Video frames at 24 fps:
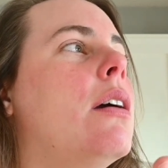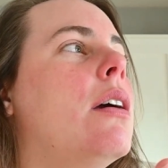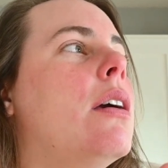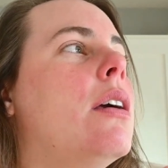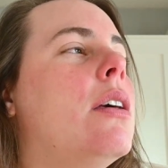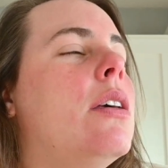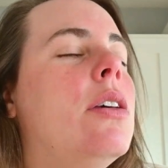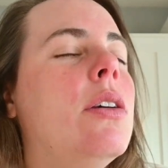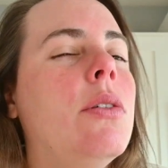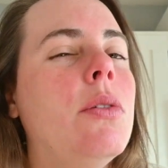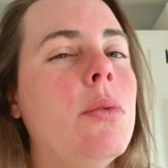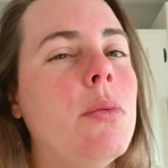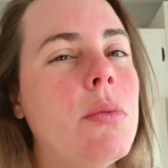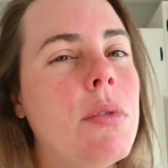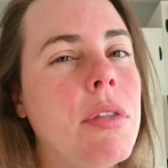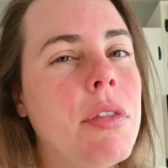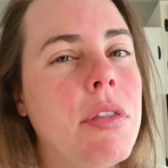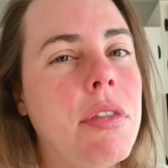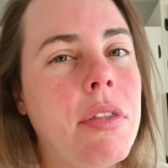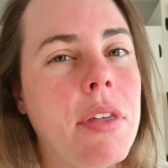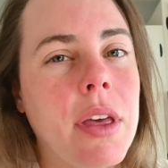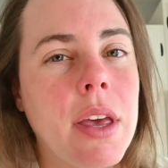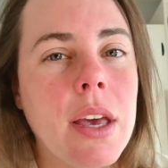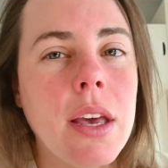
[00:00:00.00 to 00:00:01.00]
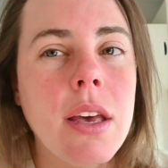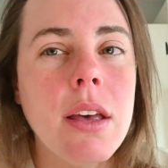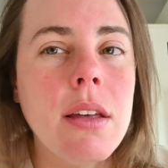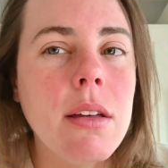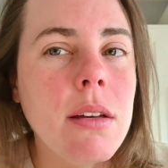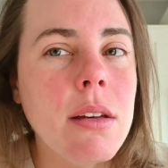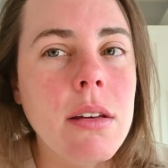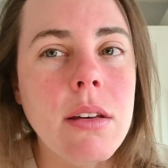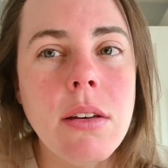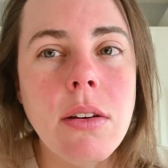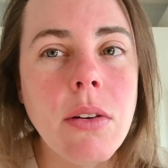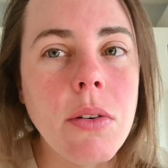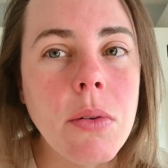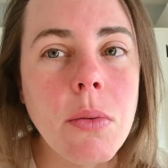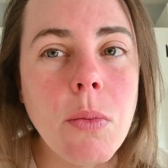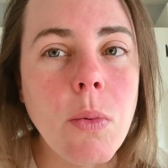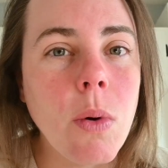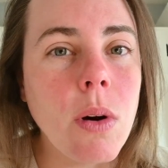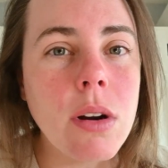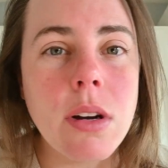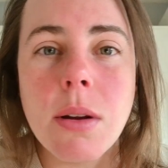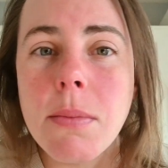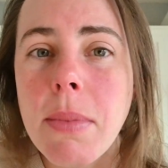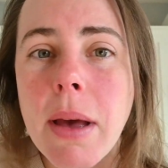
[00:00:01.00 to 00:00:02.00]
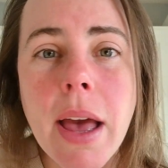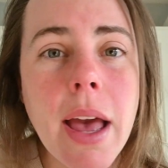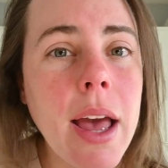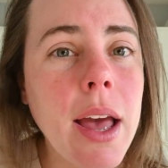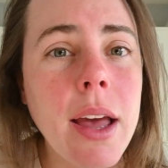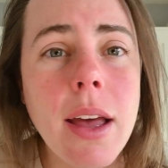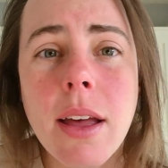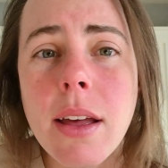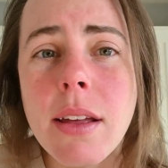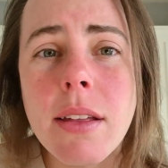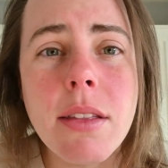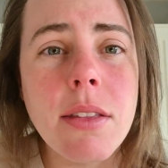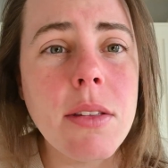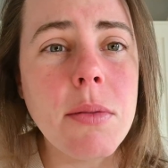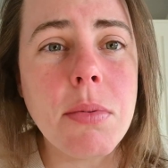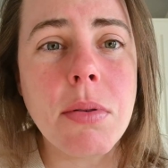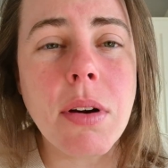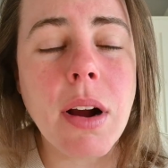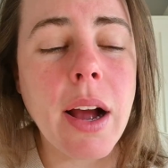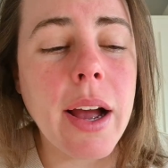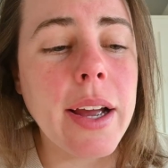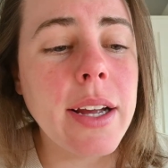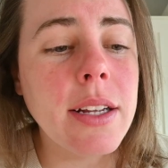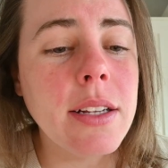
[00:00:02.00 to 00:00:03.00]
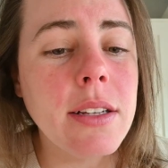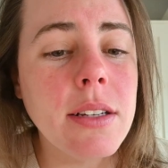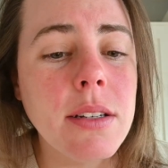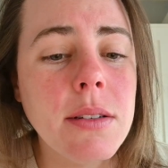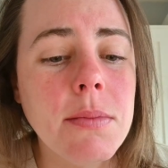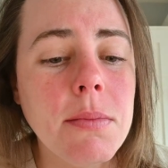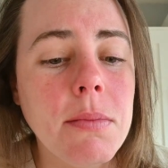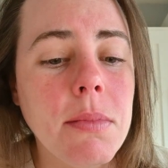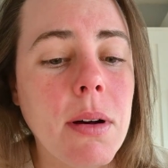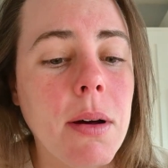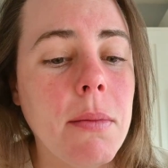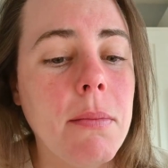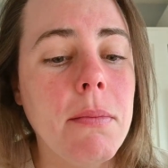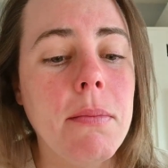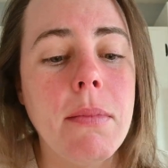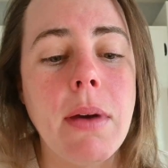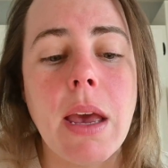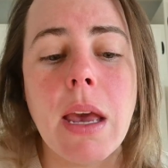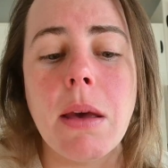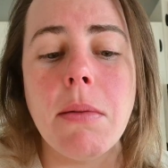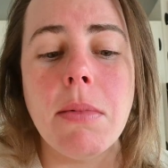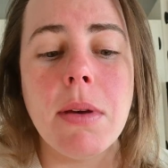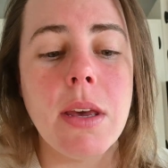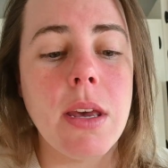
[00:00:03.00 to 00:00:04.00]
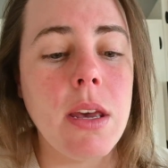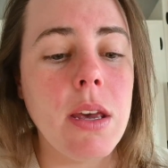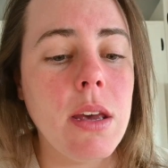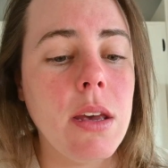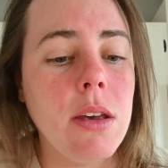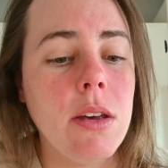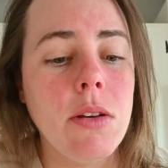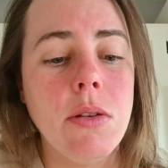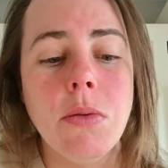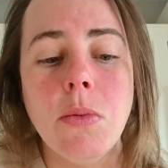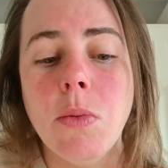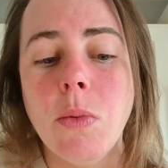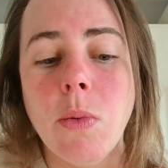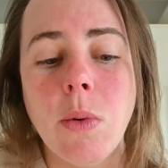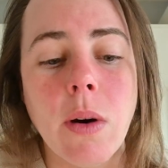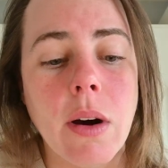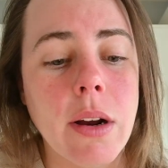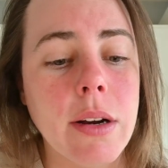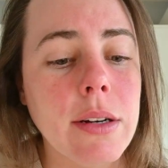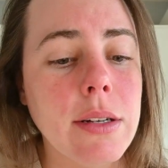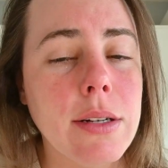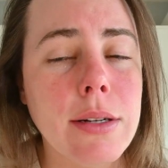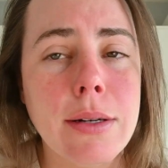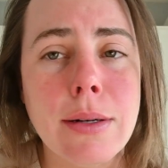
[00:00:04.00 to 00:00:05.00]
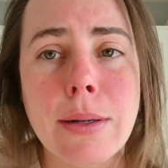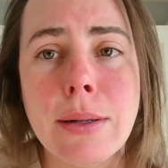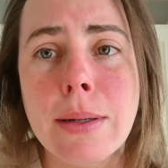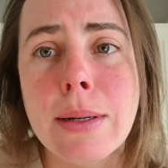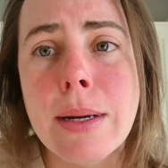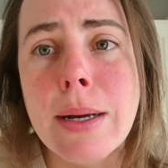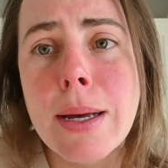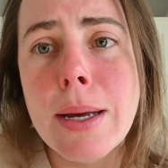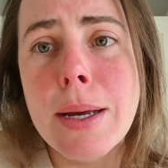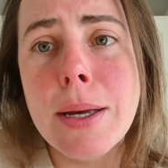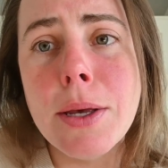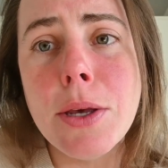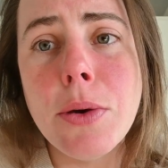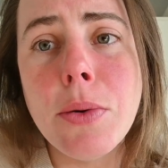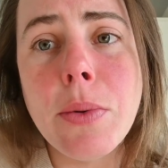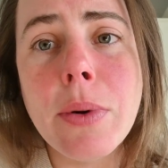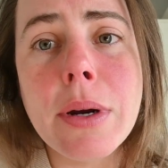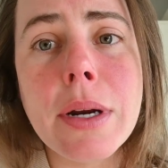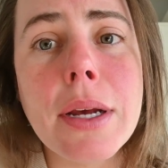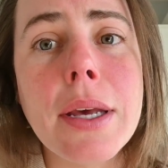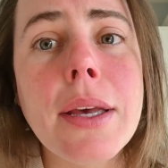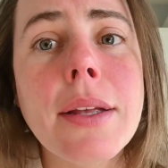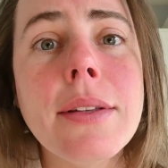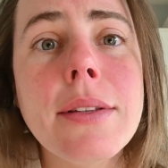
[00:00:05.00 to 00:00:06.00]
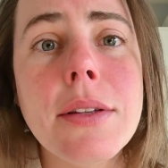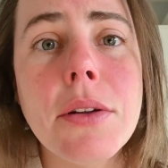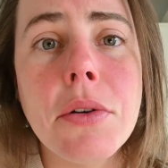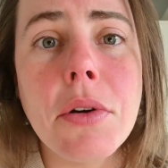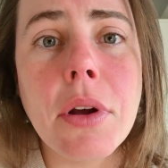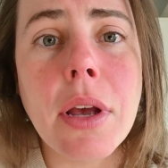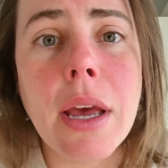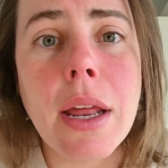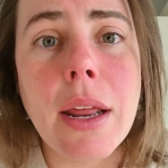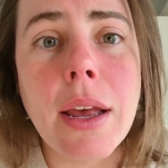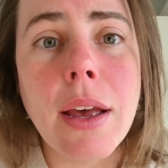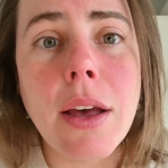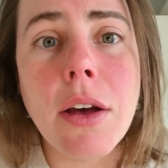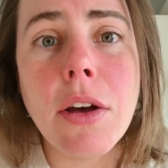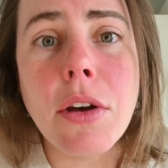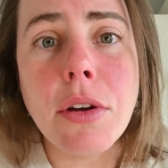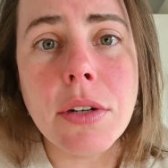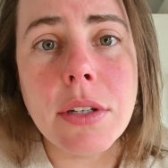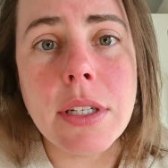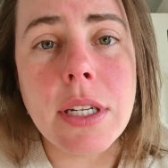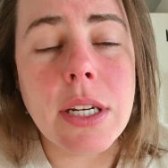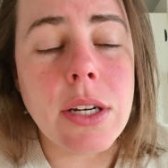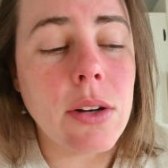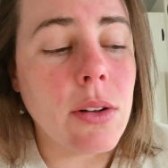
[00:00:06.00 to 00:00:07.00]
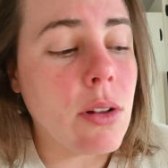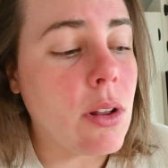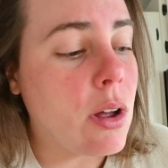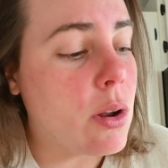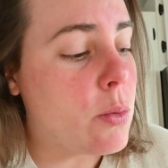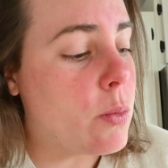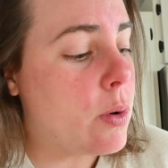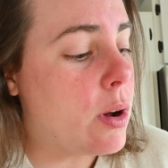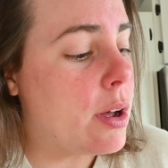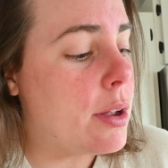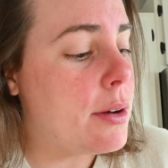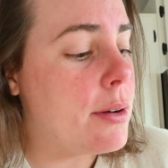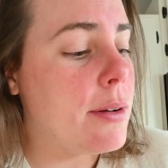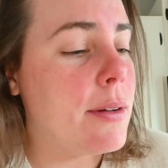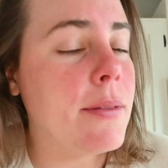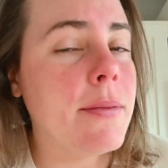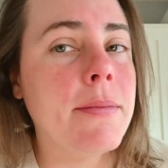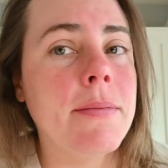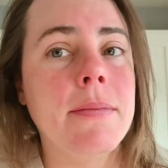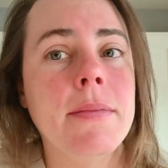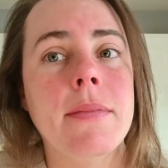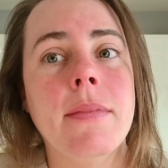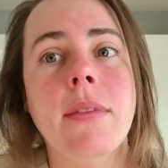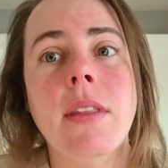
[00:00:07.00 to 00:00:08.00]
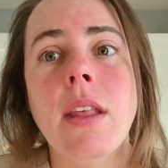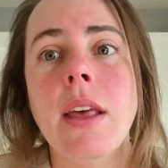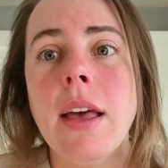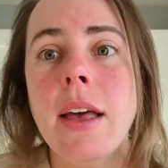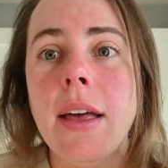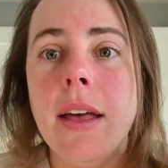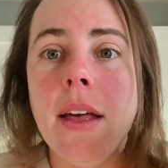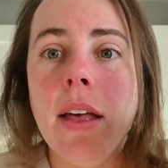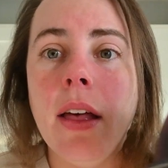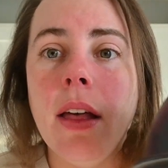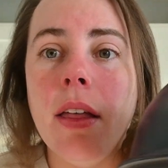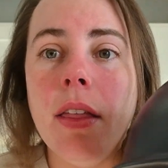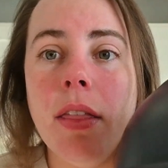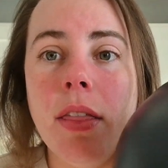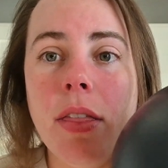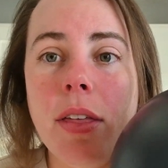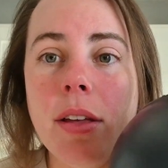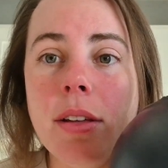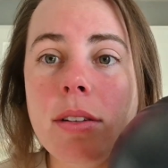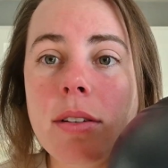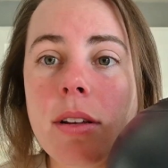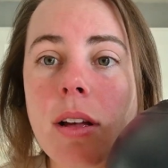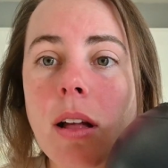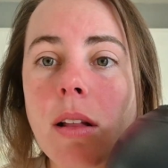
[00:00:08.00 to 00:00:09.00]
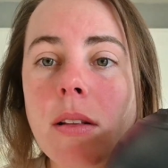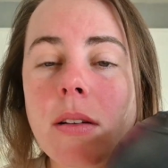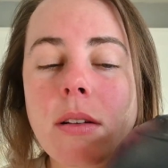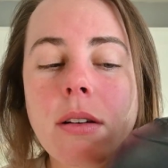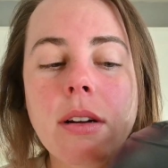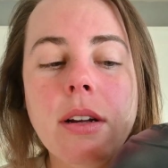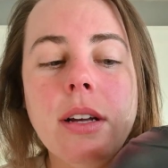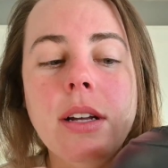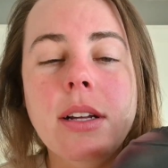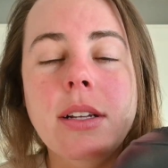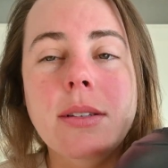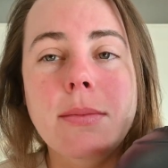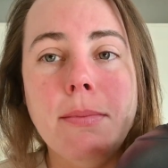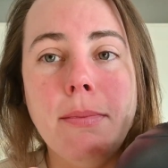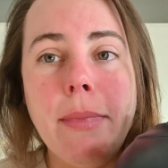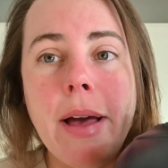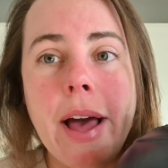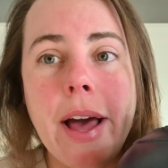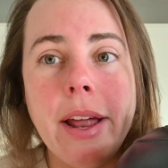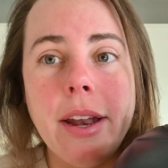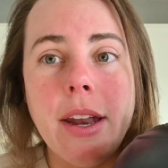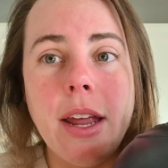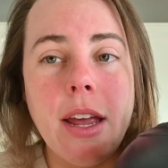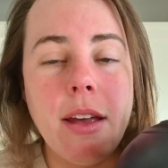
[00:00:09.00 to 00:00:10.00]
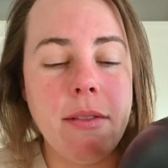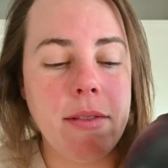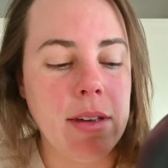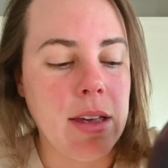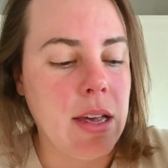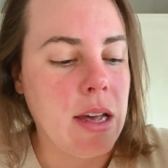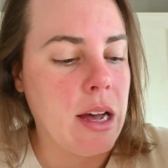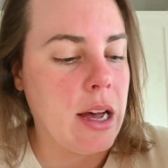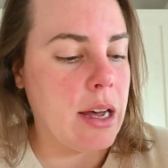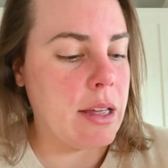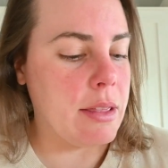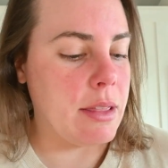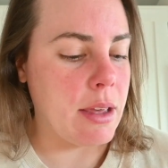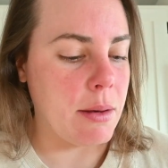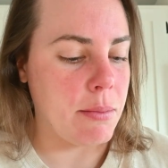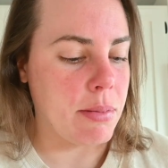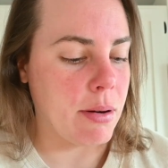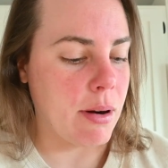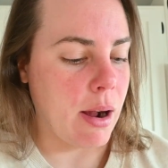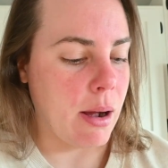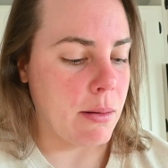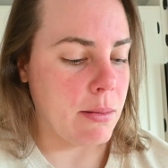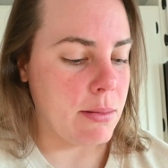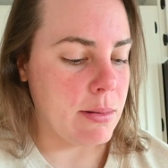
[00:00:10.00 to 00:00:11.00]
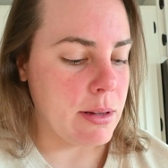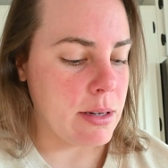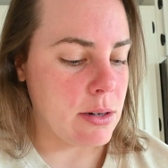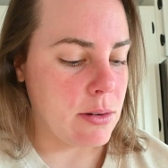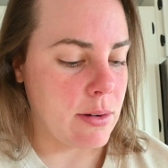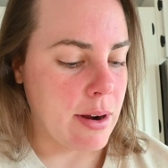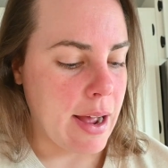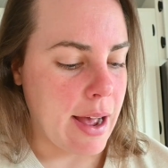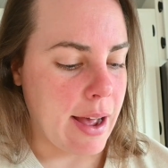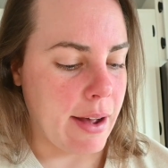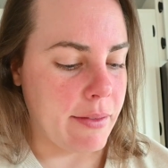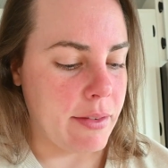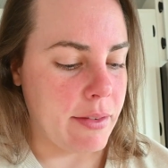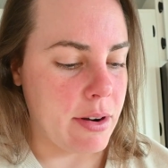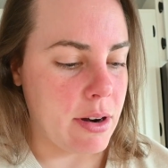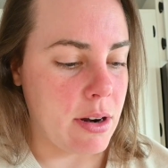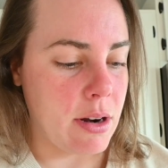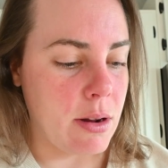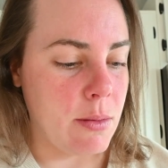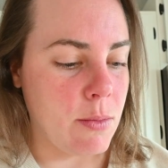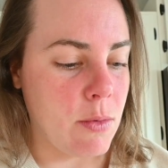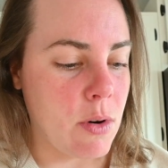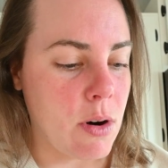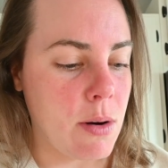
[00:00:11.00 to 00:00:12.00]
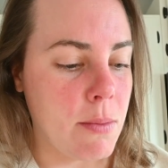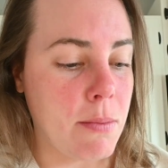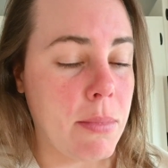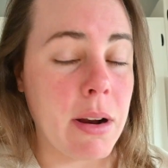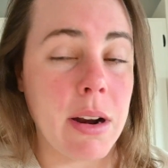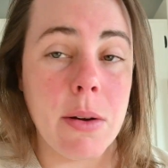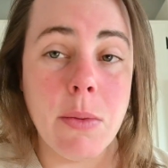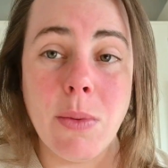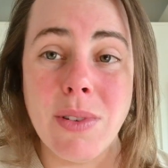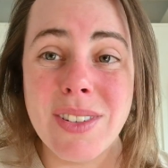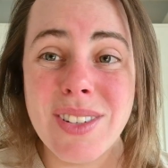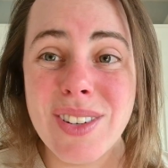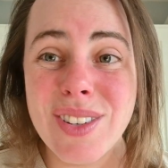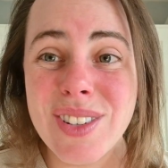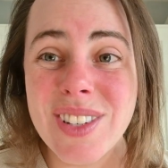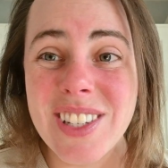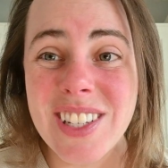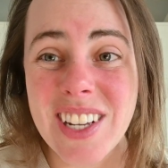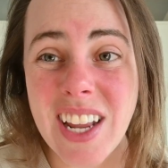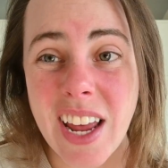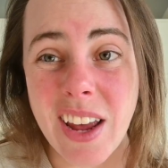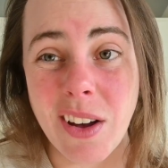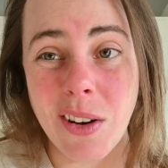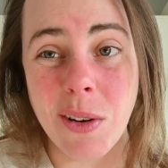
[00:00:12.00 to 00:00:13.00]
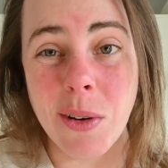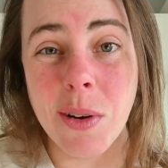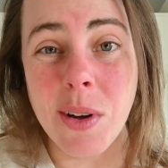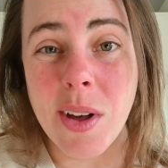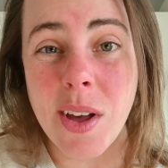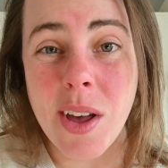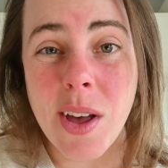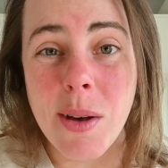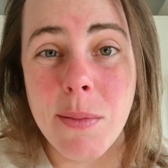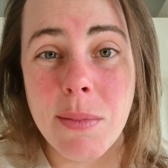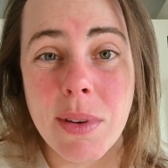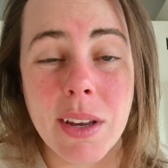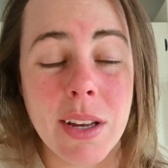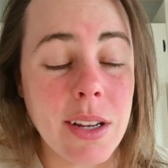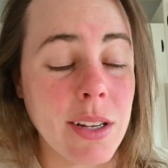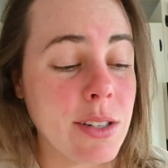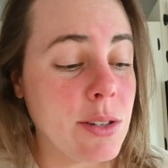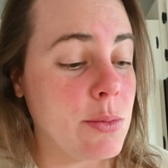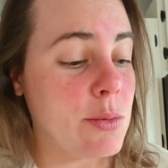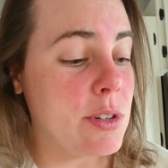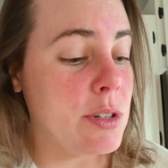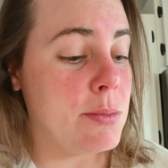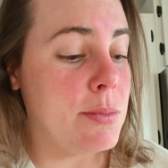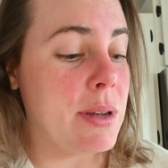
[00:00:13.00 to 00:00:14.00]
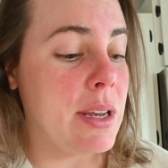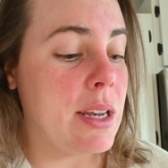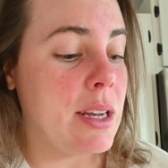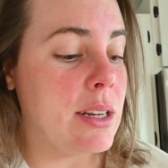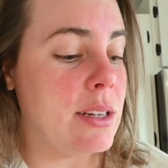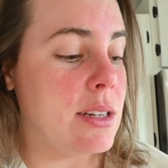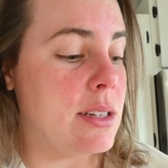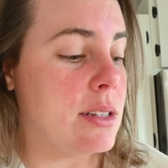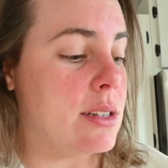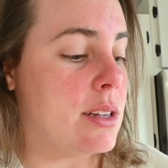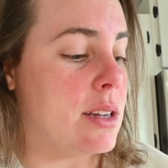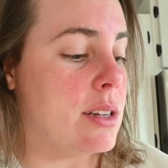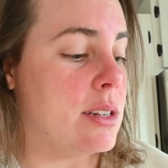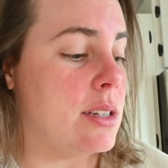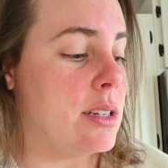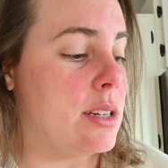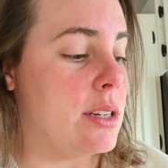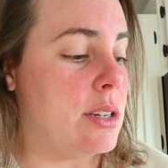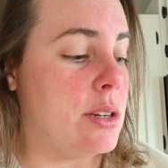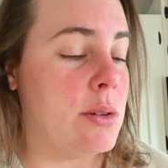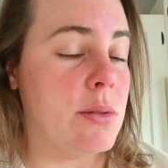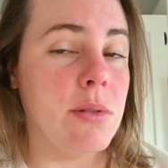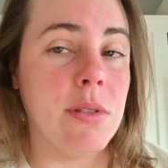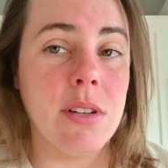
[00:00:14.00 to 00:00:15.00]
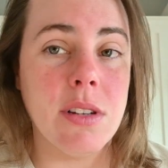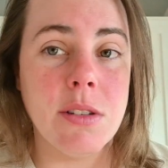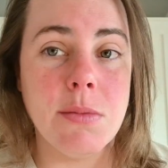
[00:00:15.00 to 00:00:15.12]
you think you want to pay the price, but maybe you want to consider getting a good deal on one, this color is matte navy. They probably don't have it anymore, but it was on sale because it was being discontinued, this